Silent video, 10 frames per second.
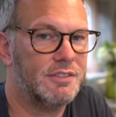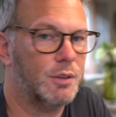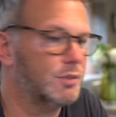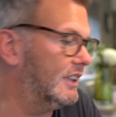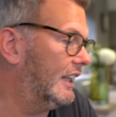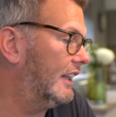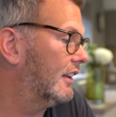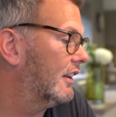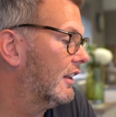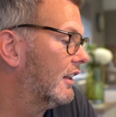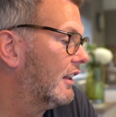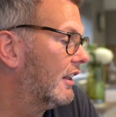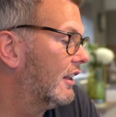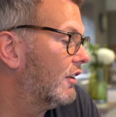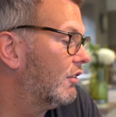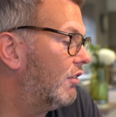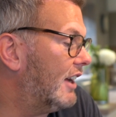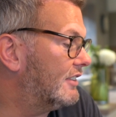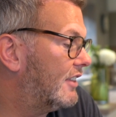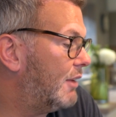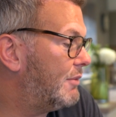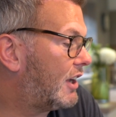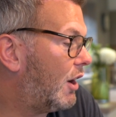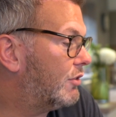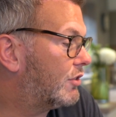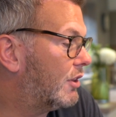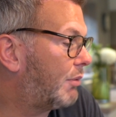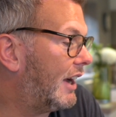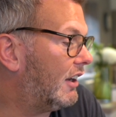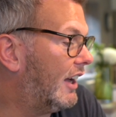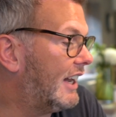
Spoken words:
faulty. Right, so then we go to the brake light.